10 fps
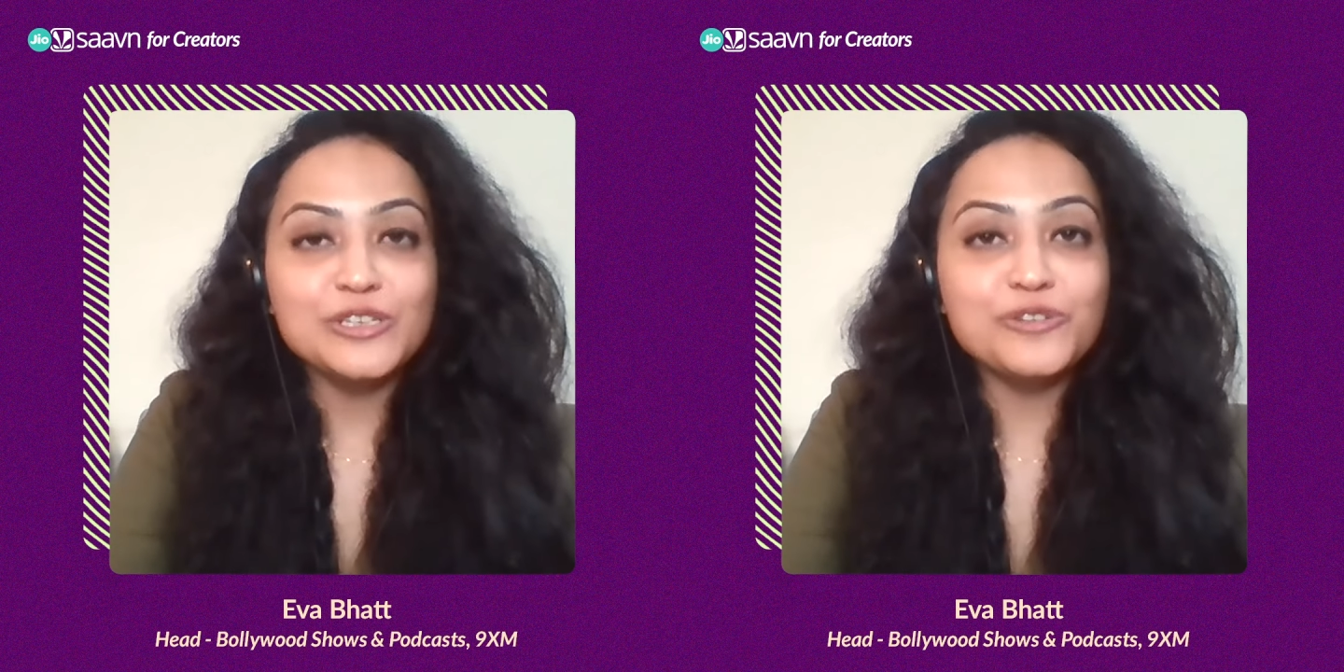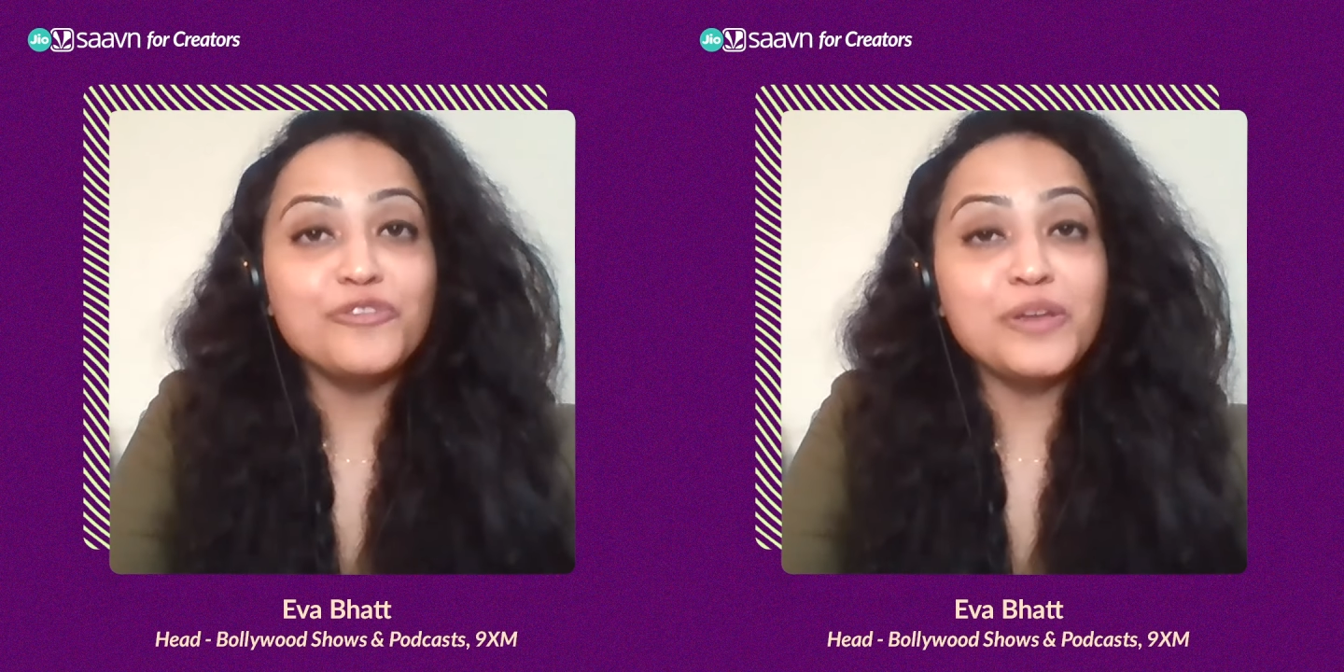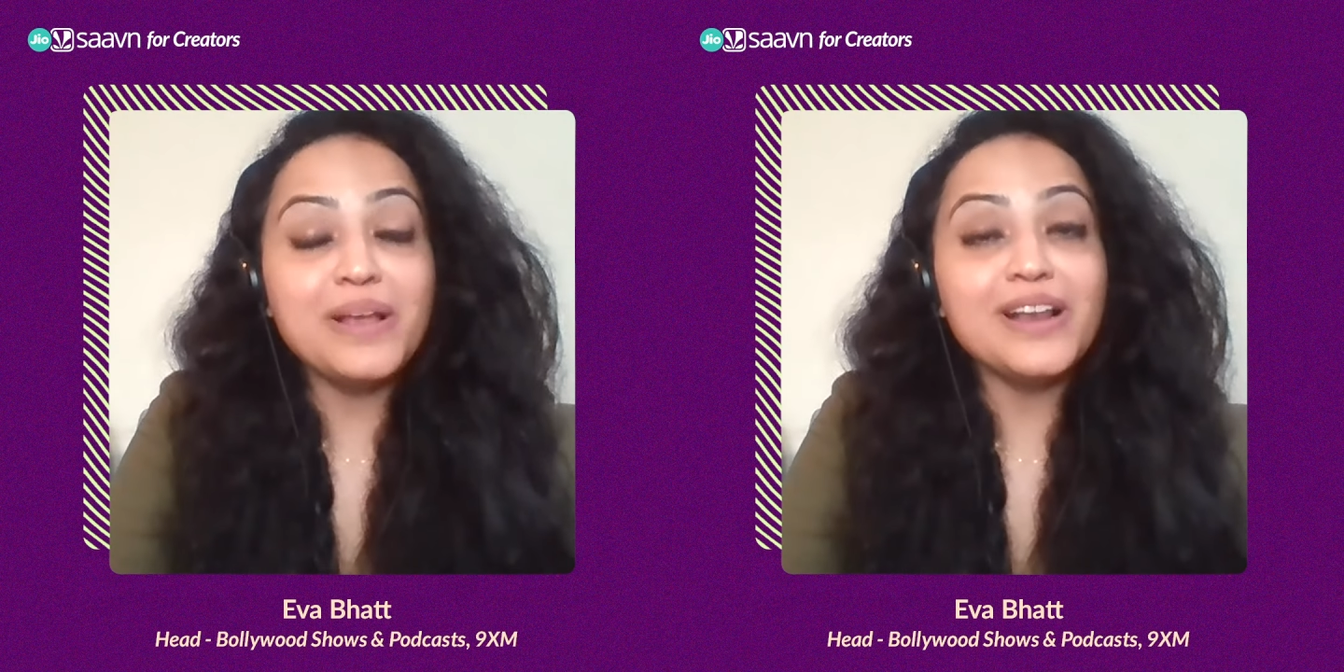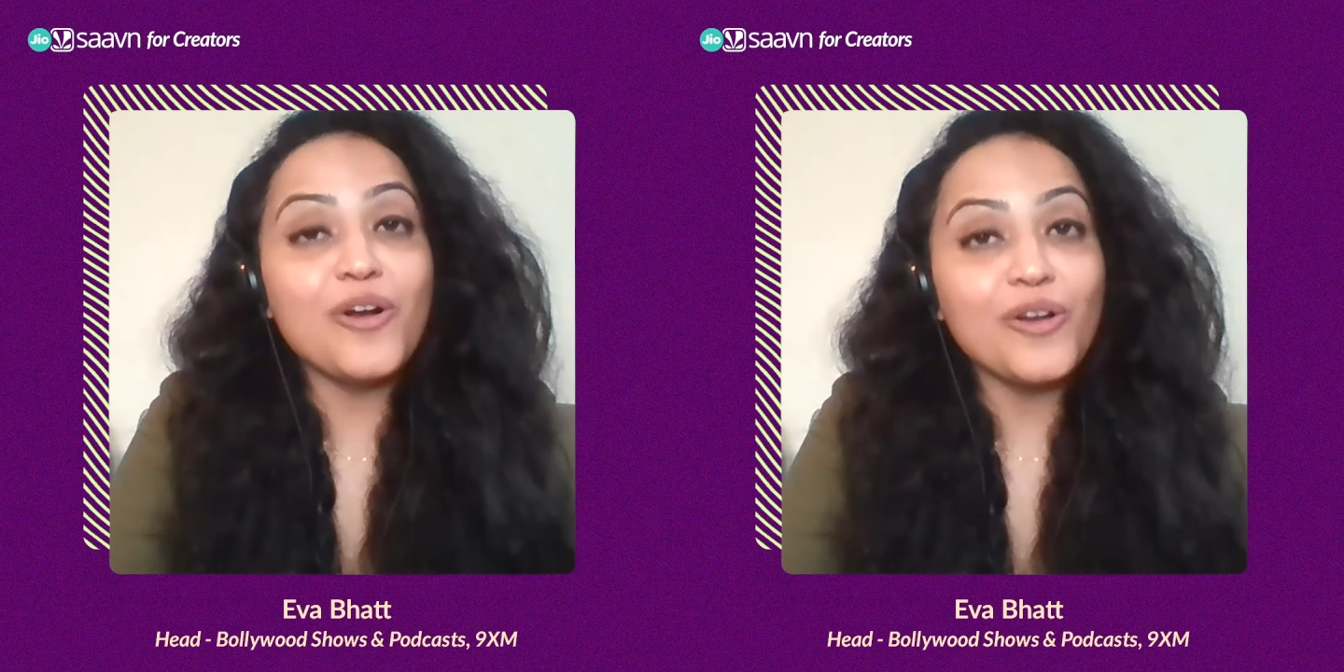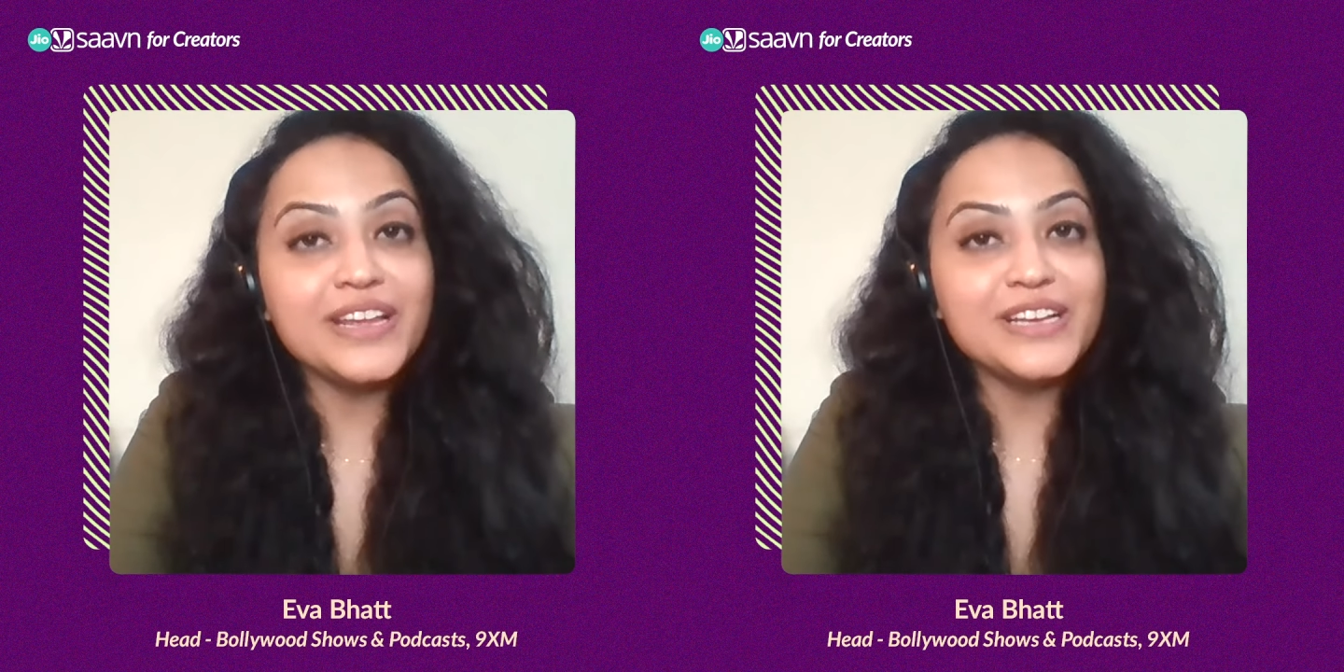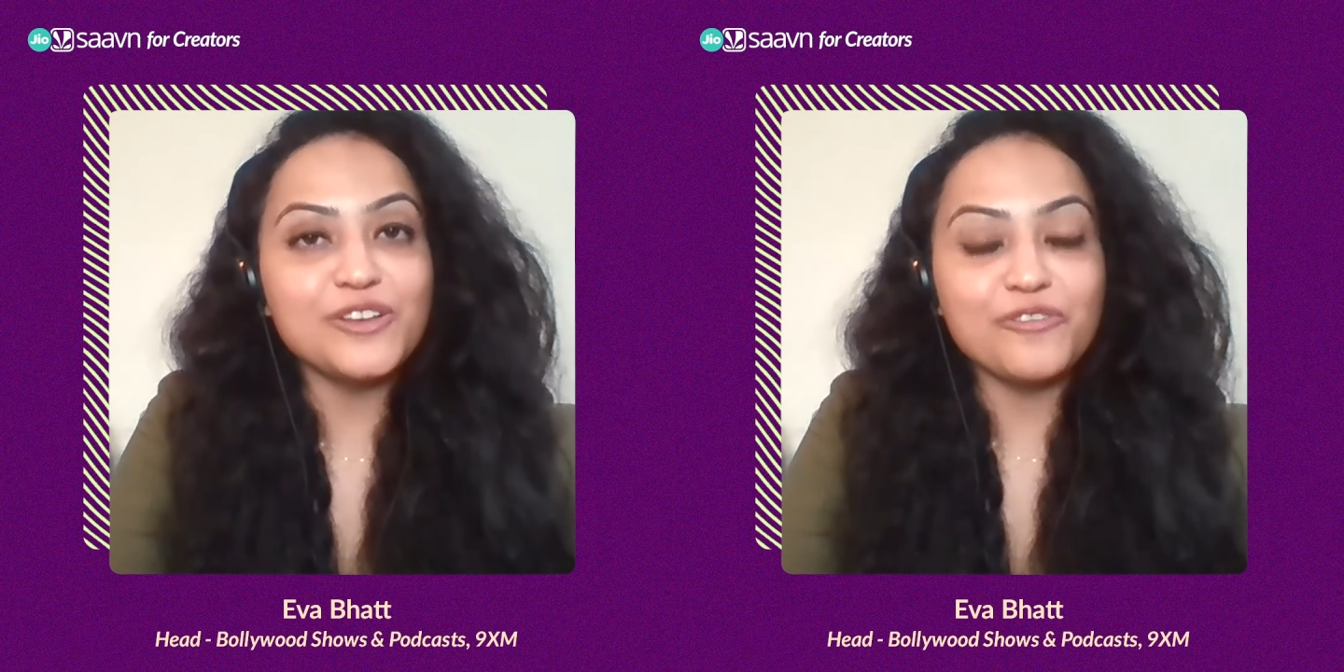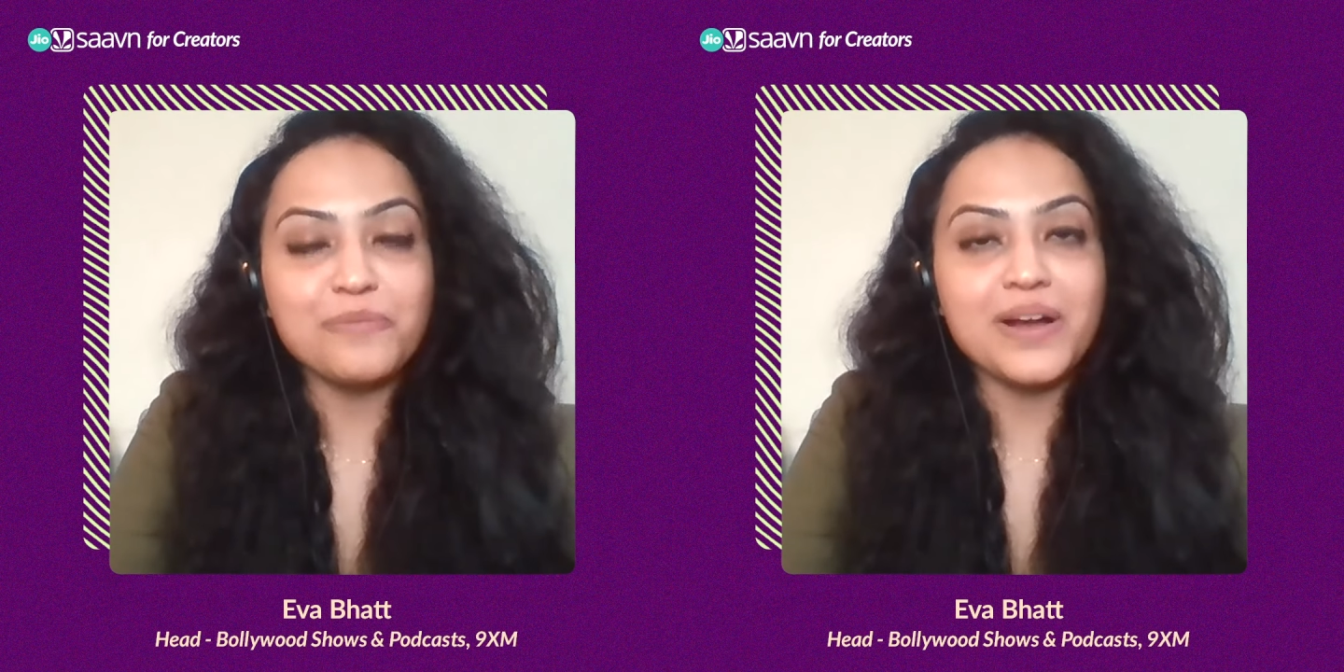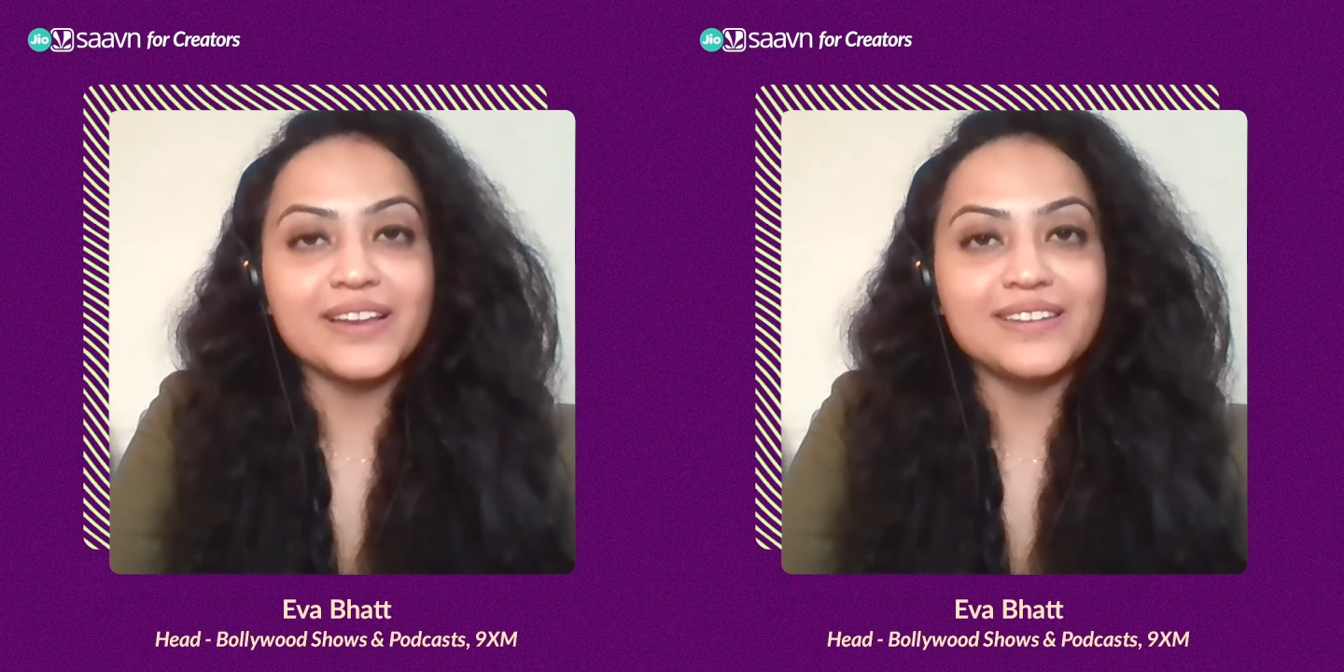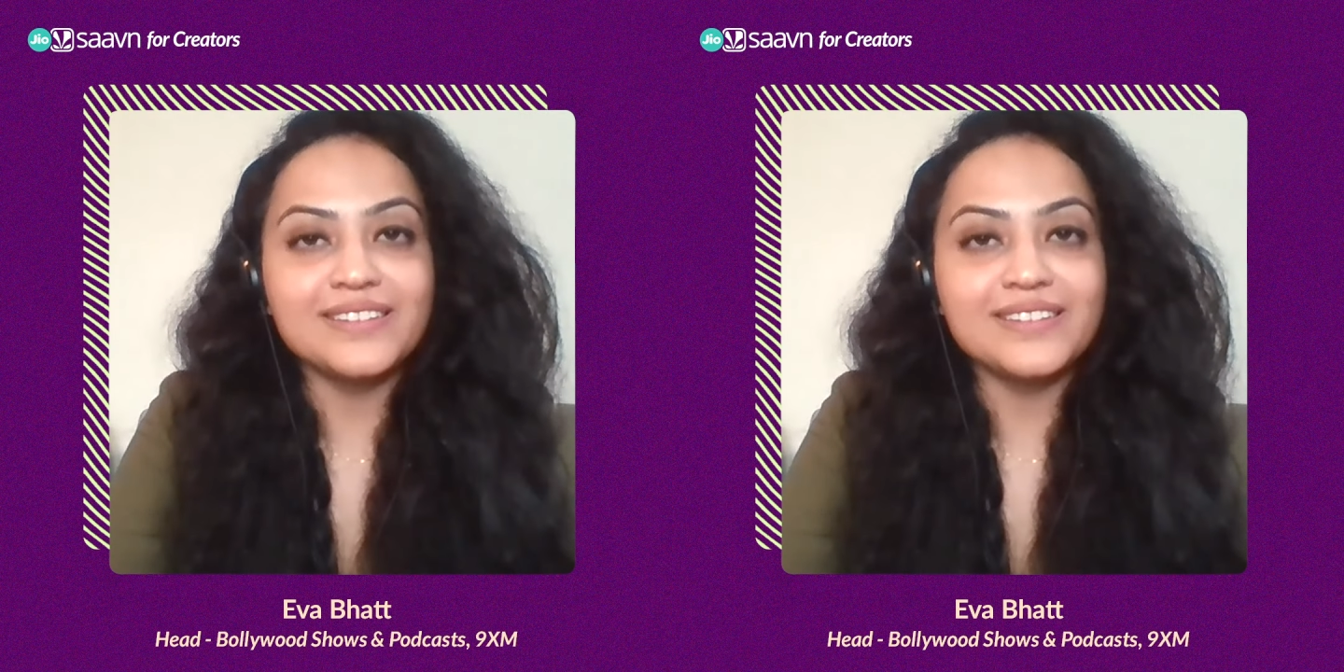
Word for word: to female colleagues of mine.